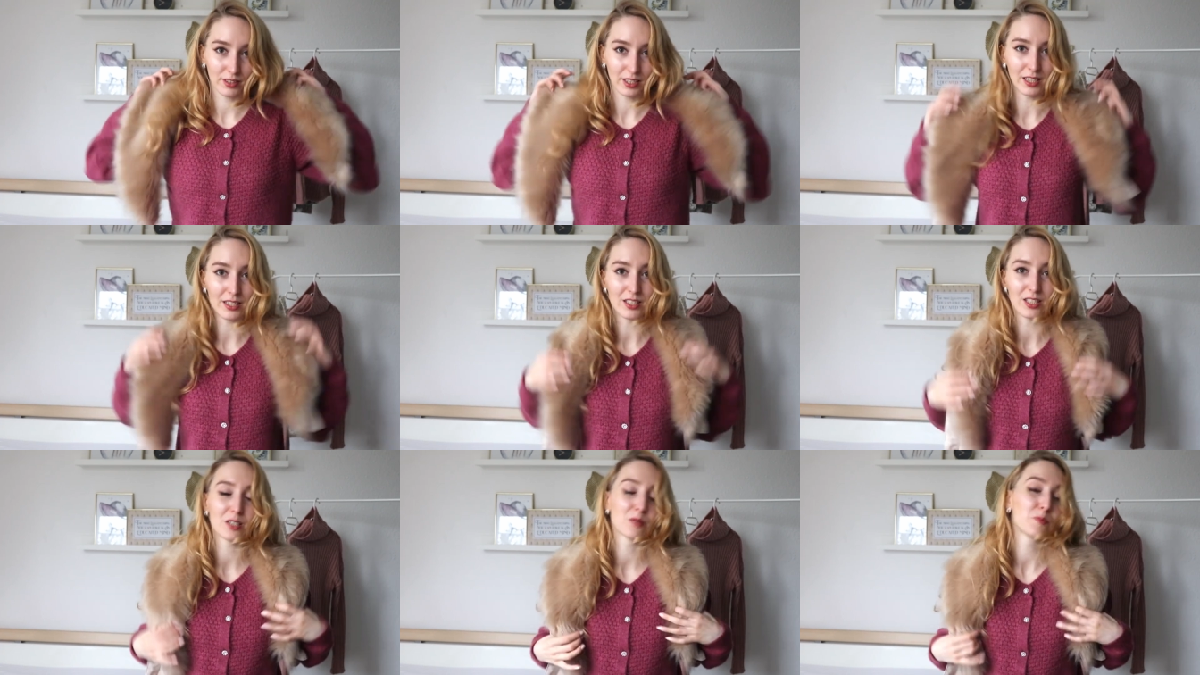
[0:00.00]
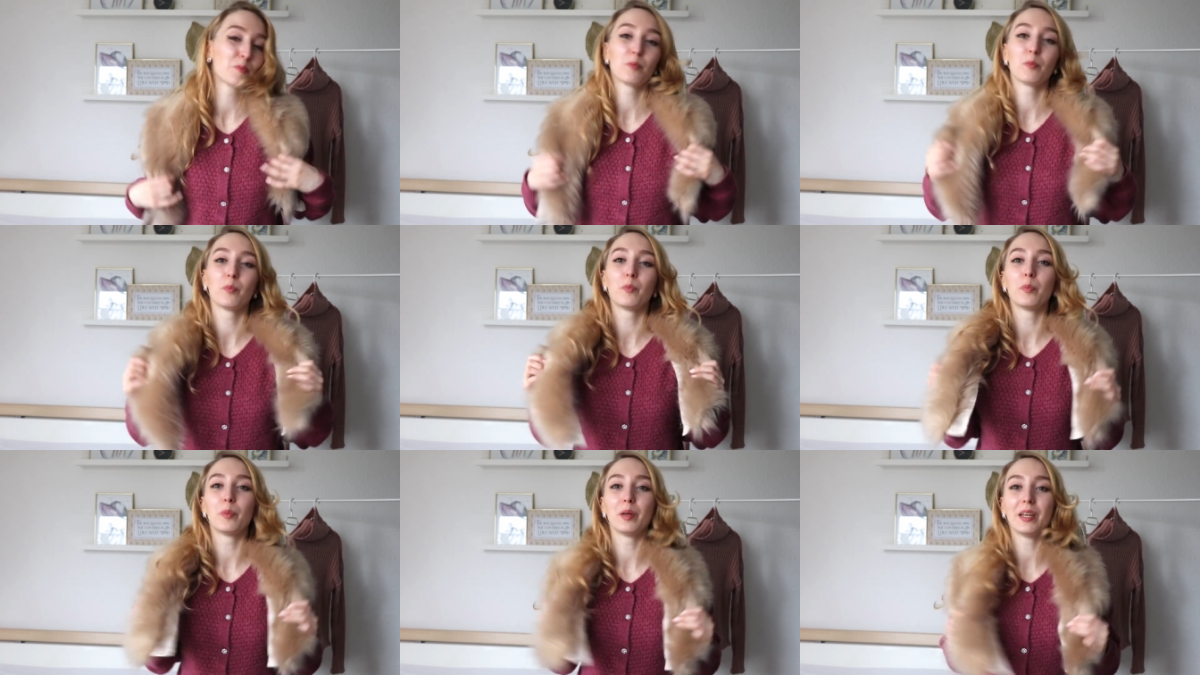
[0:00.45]
and just
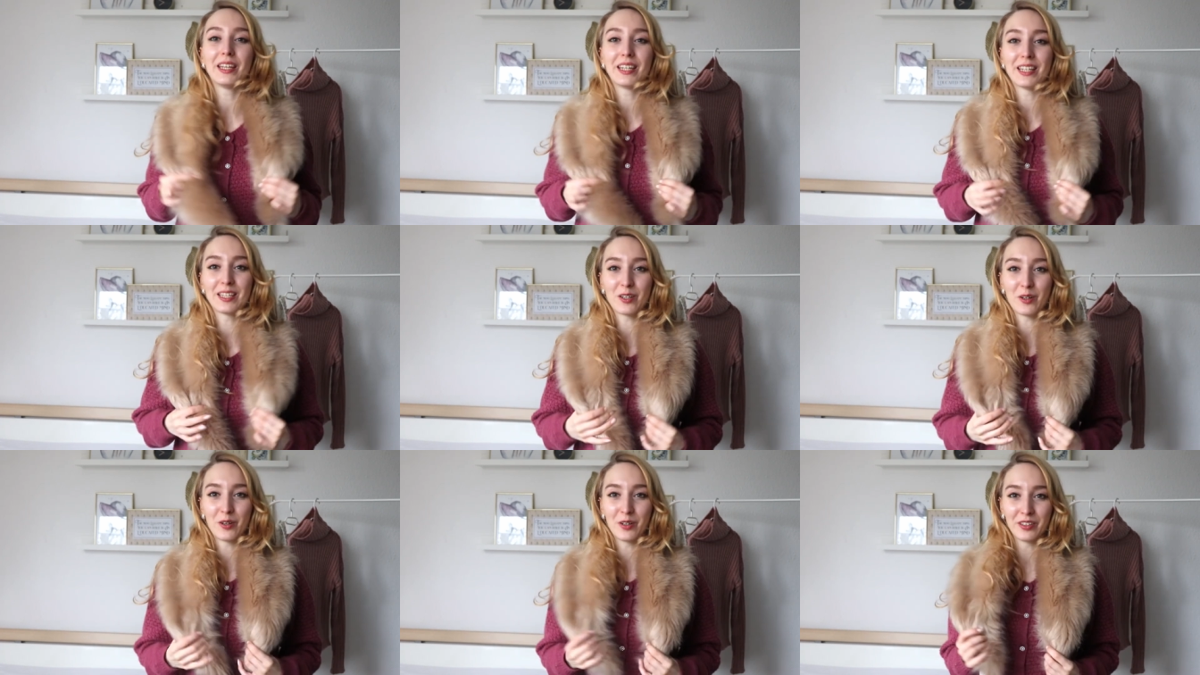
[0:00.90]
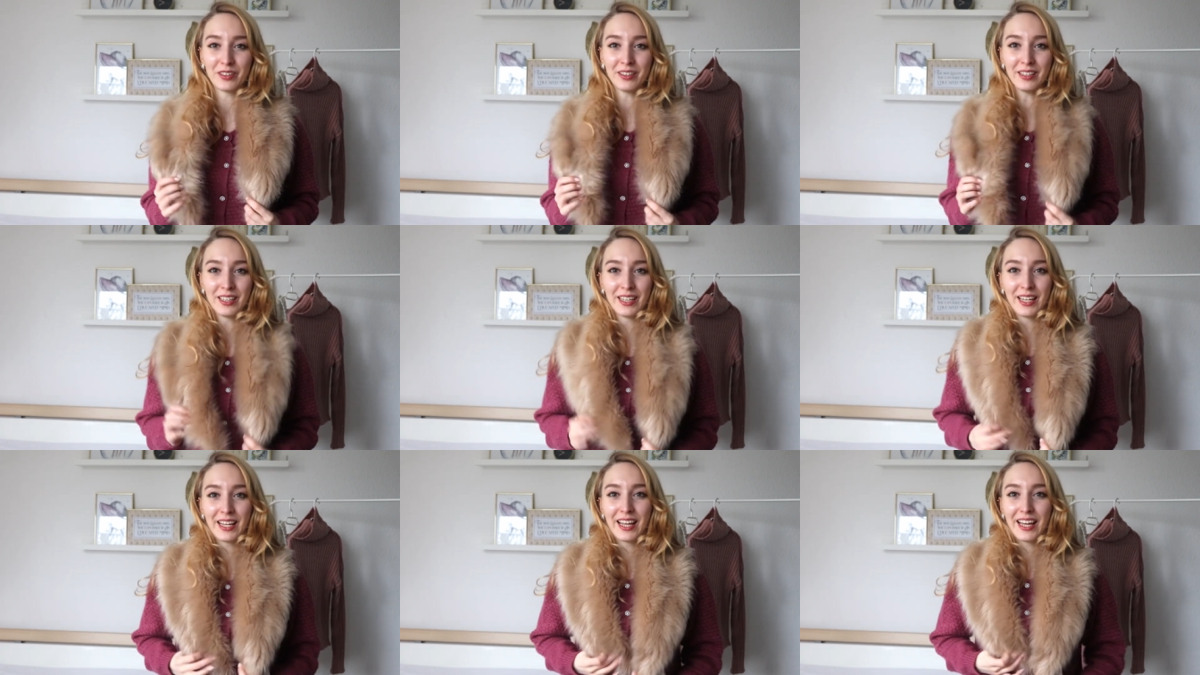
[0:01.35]
pin it on
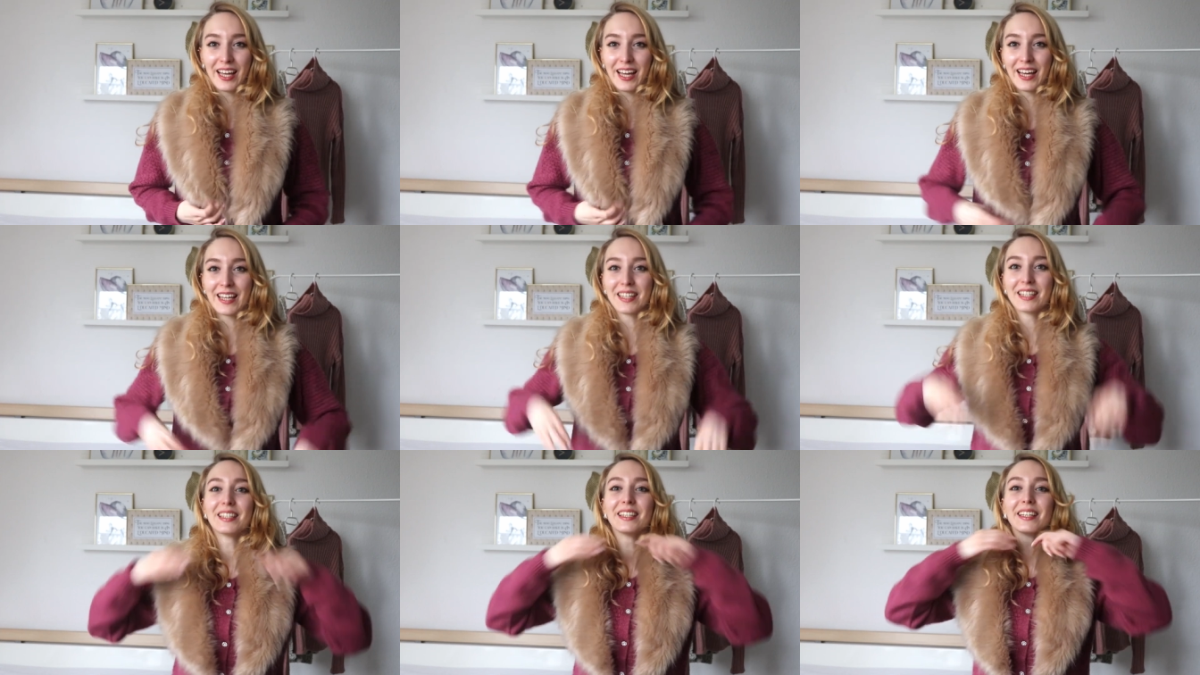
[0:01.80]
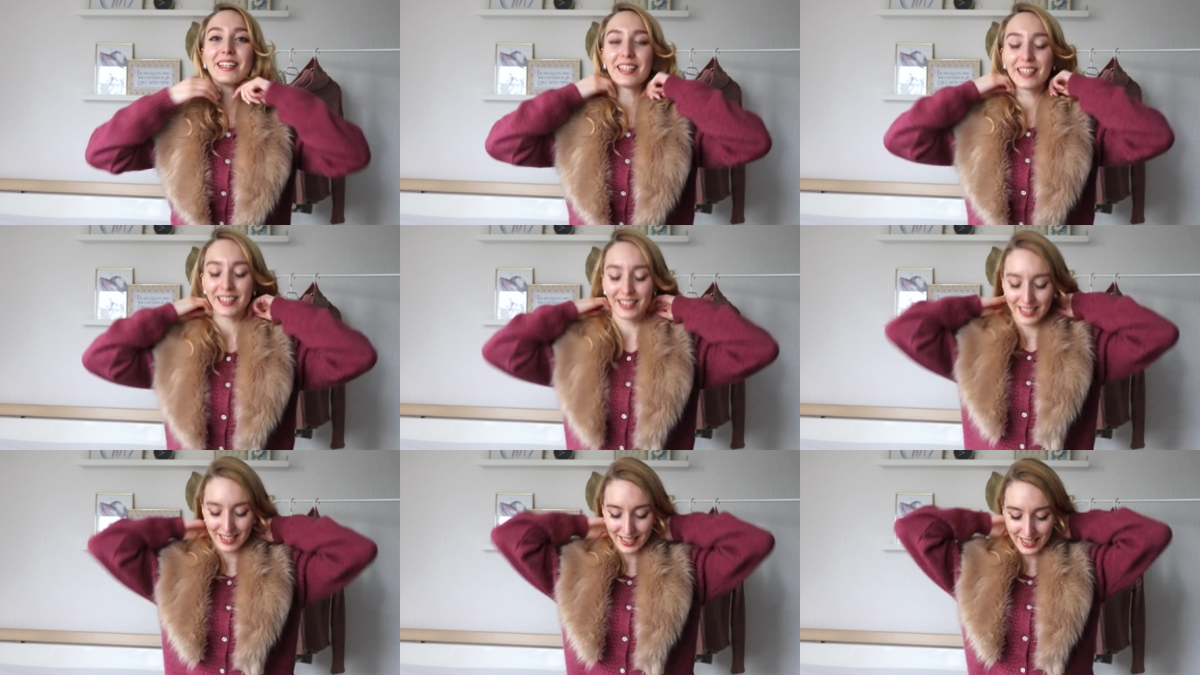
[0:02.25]
and it
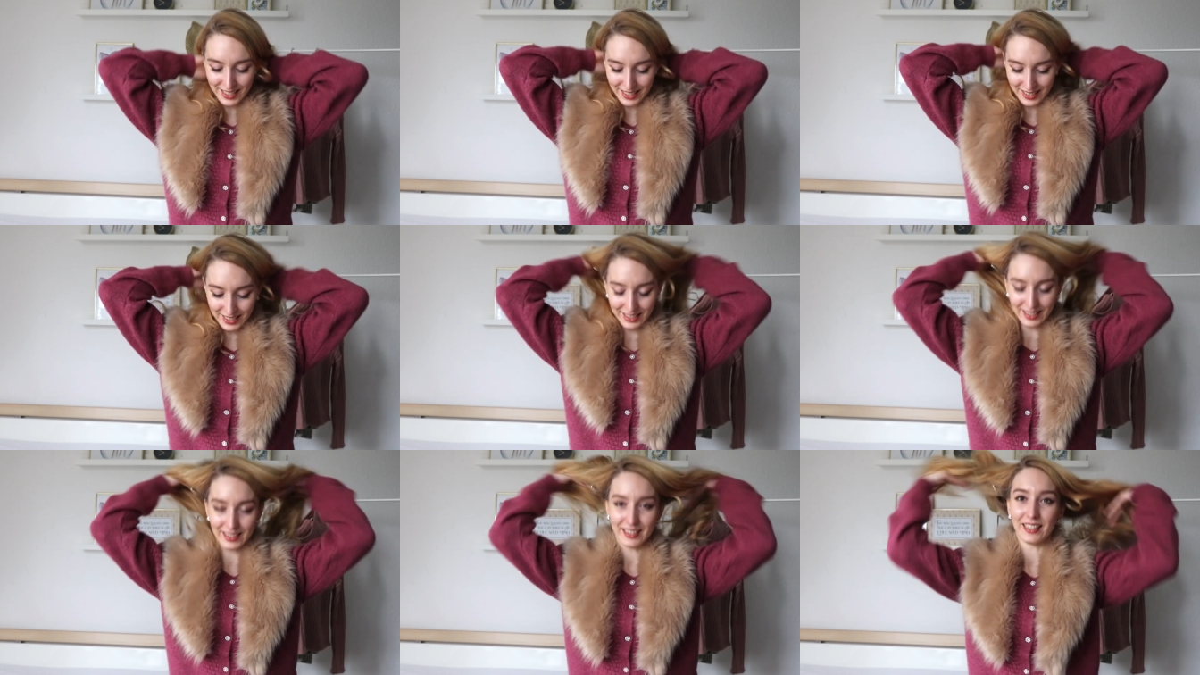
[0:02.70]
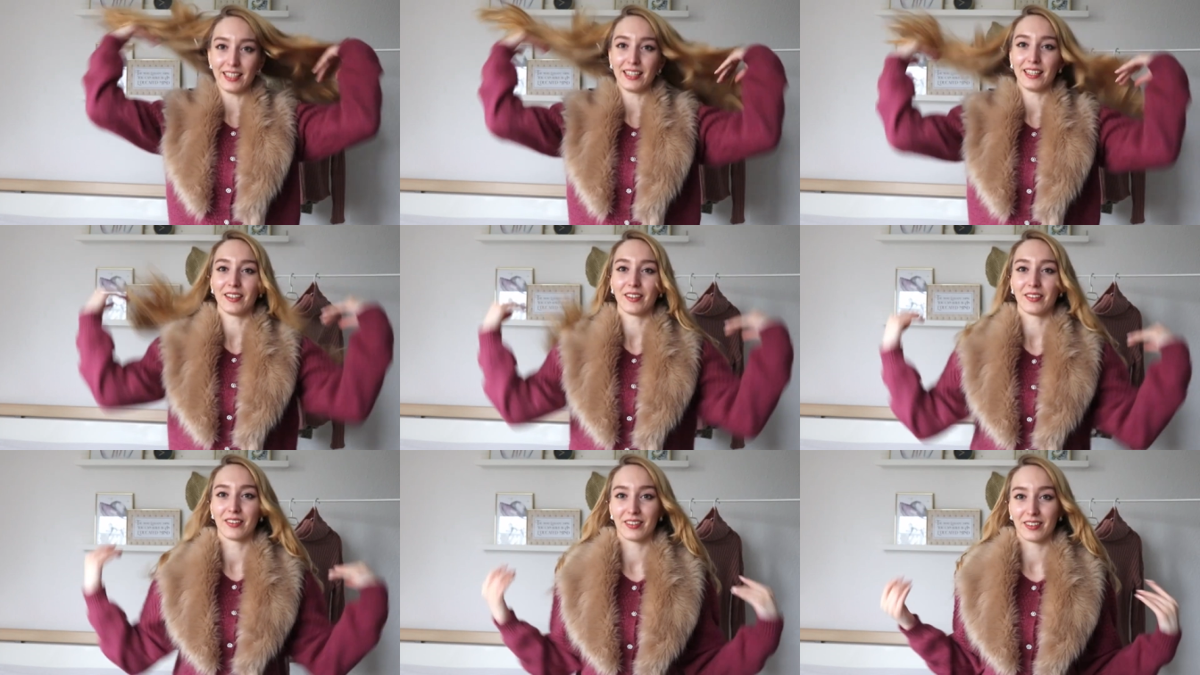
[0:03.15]

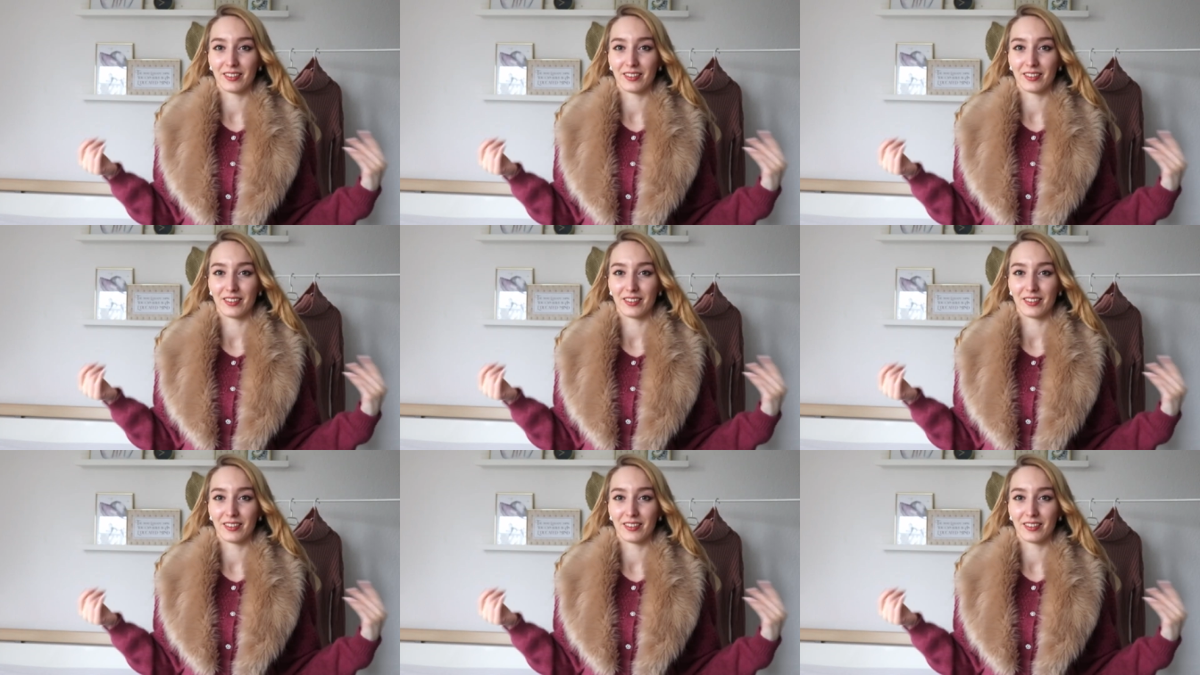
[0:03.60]
instantly